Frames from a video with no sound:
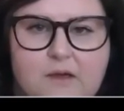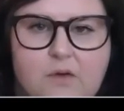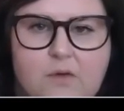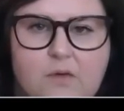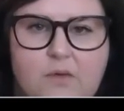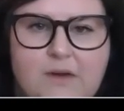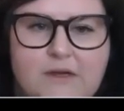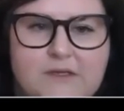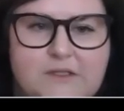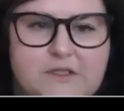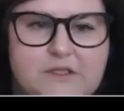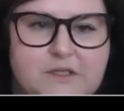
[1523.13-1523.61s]

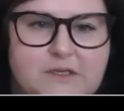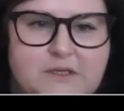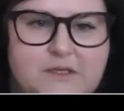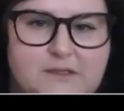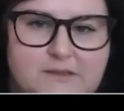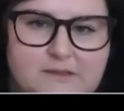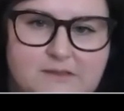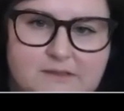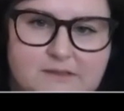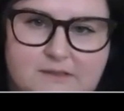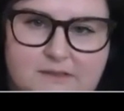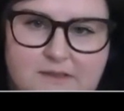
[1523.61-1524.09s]

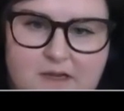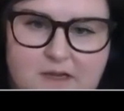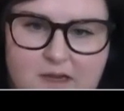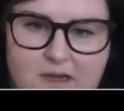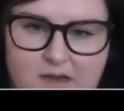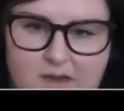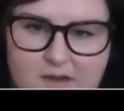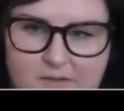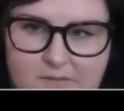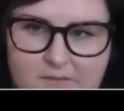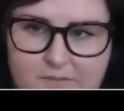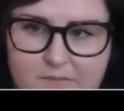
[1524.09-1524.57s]
questions,
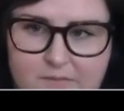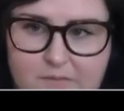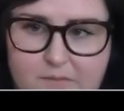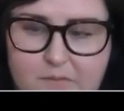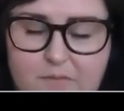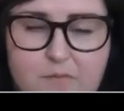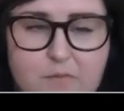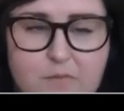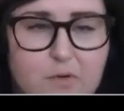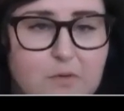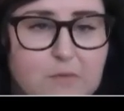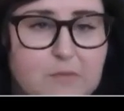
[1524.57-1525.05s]

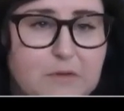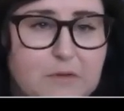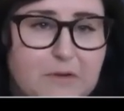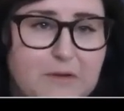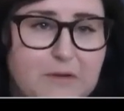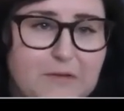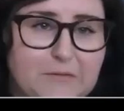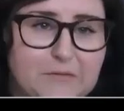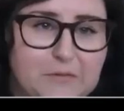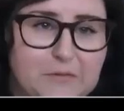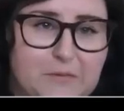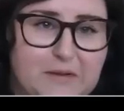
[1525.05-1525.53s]
normally
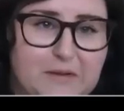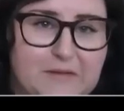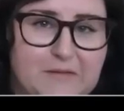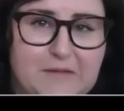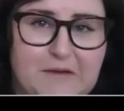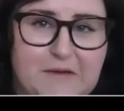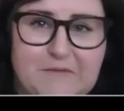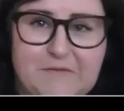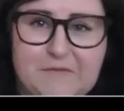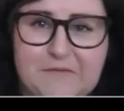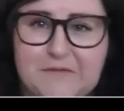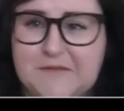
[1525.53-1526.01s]
you have to pay a
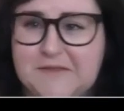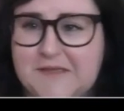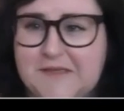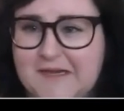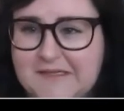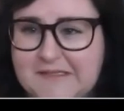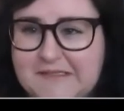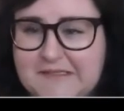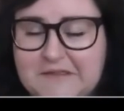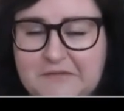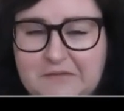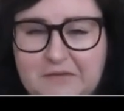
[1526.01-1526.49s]
lot for
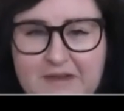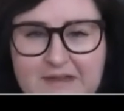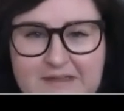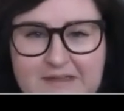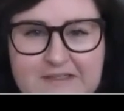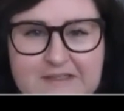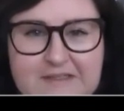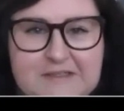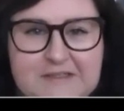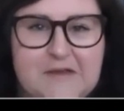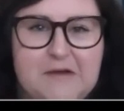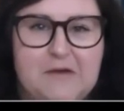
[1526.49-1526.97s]
tax
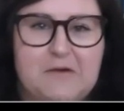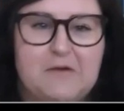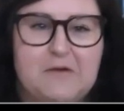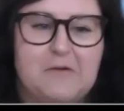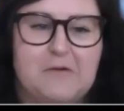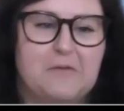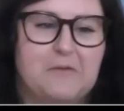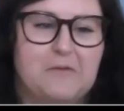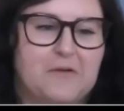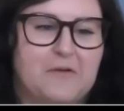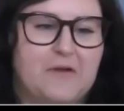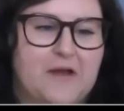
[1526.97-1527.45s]
advice.
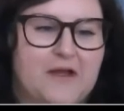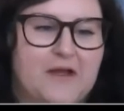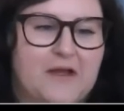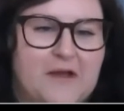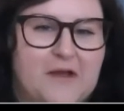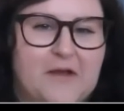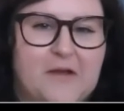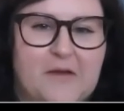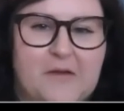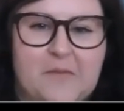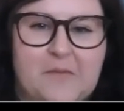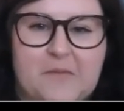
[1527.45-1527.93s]
So
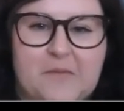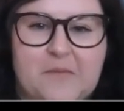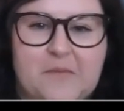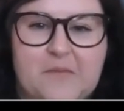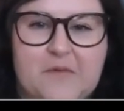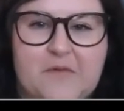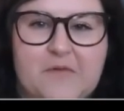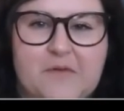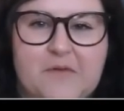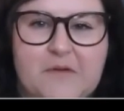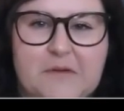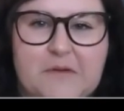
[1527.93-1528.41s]

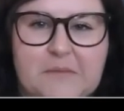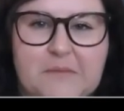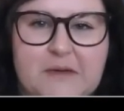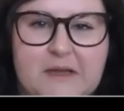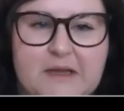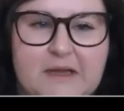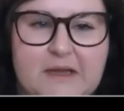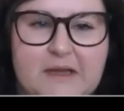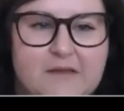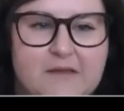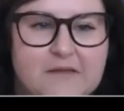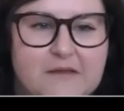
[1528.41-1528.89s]
if
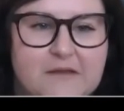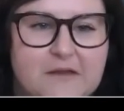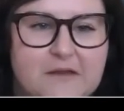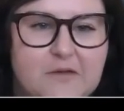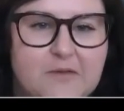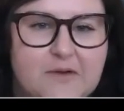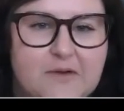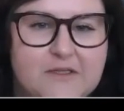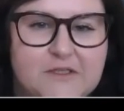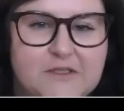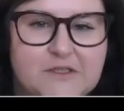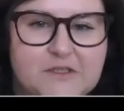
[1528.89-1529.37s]
anybody has any
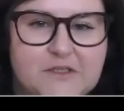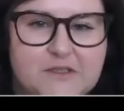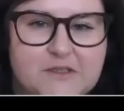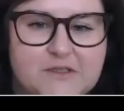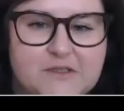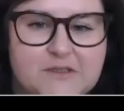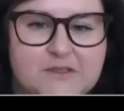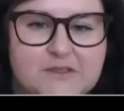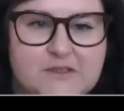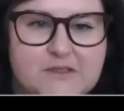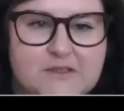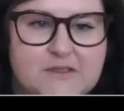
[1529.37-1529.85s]

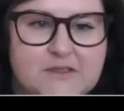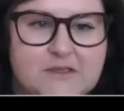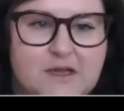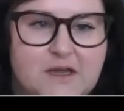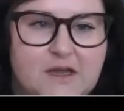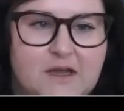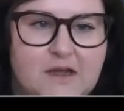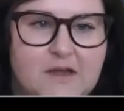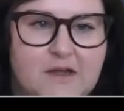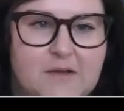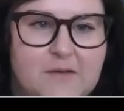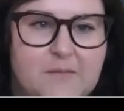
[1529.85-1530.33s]
questions
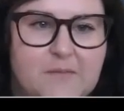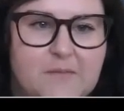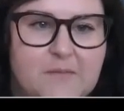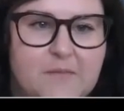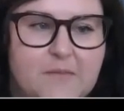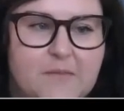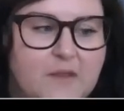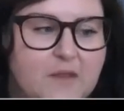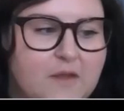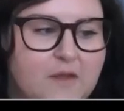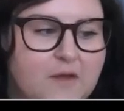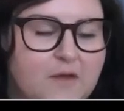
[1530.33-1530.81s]

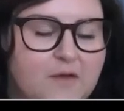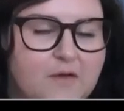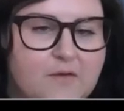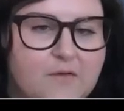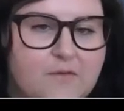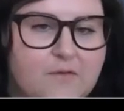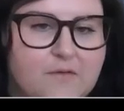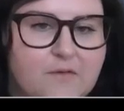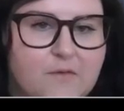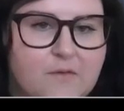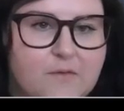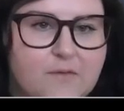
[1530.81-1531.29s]

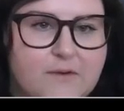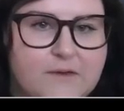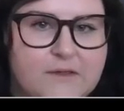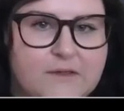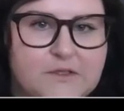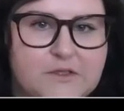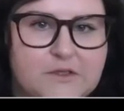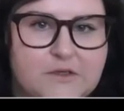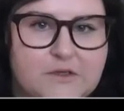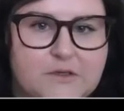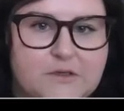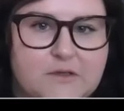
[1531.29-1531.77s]
for
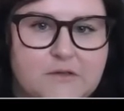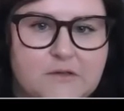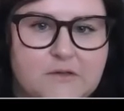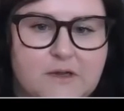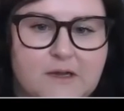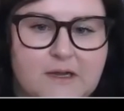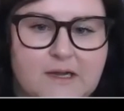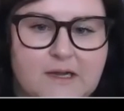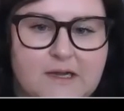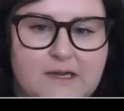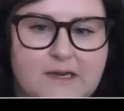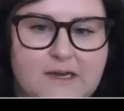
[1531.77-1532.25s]

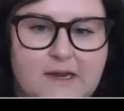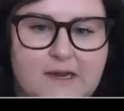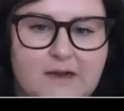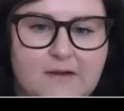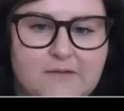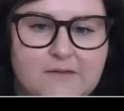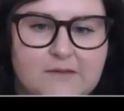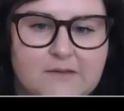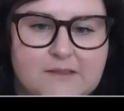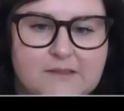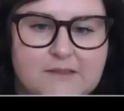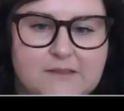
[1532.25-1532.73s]
Rachel,
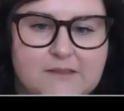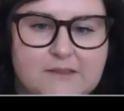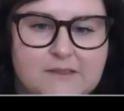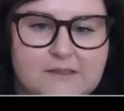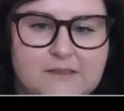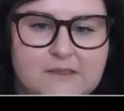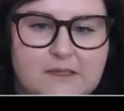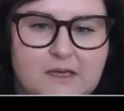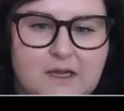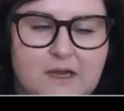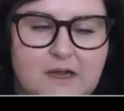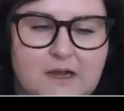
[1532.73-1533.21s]
now is
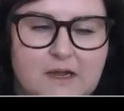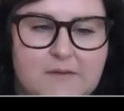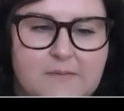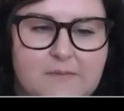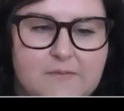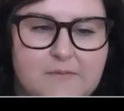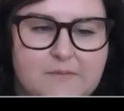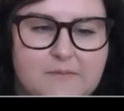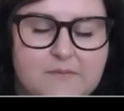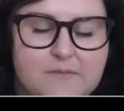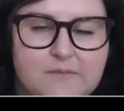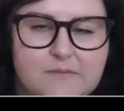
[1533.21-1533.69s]
the
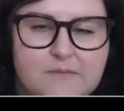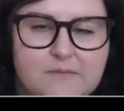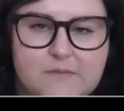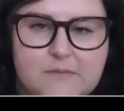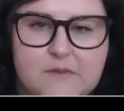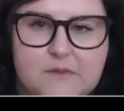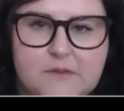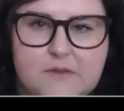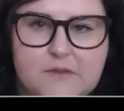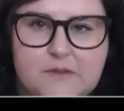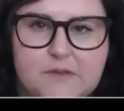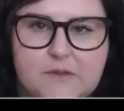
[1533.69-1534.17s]
time
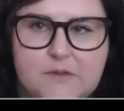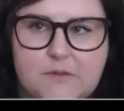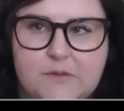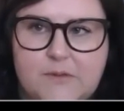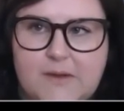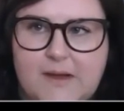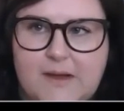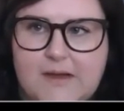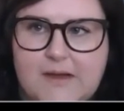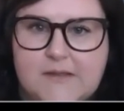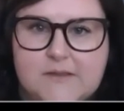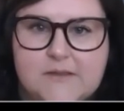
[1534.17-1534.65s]
to
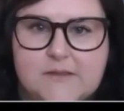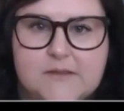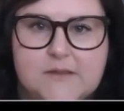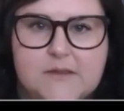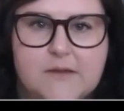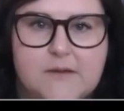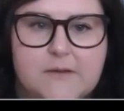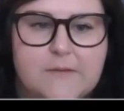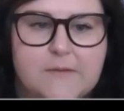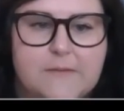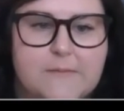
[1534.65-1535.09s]
ask.